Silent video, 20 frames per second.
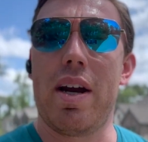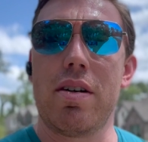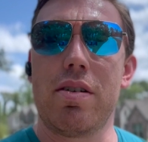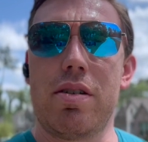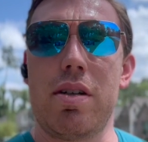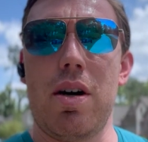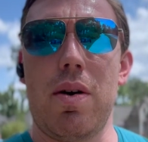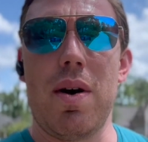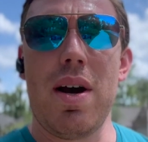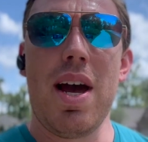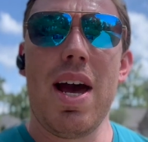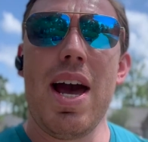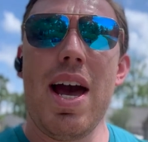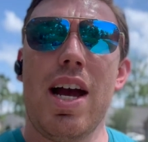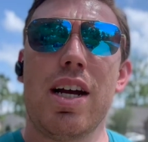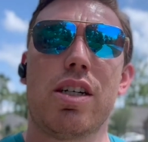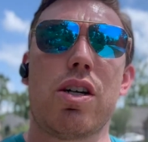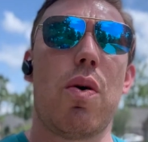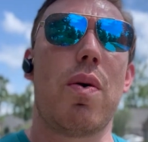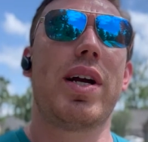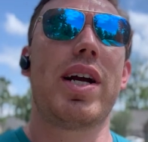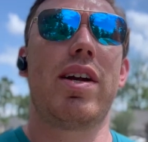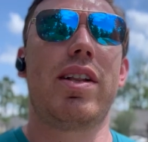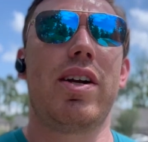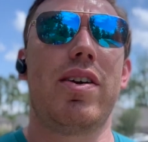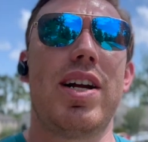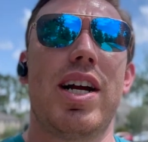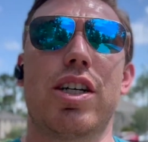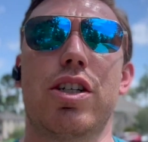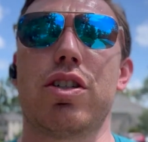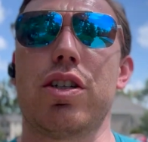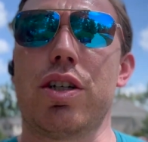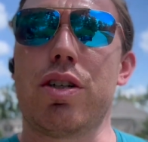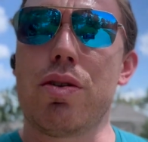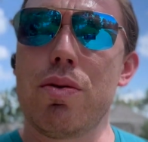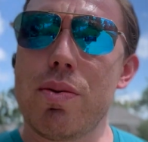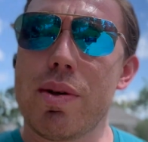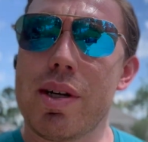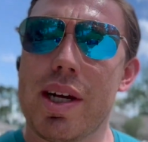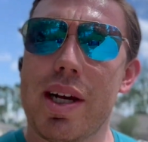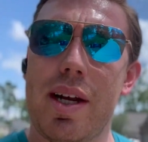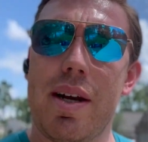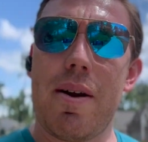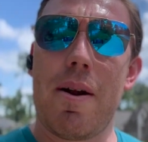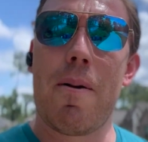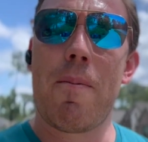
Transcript: So going out there and actually doing it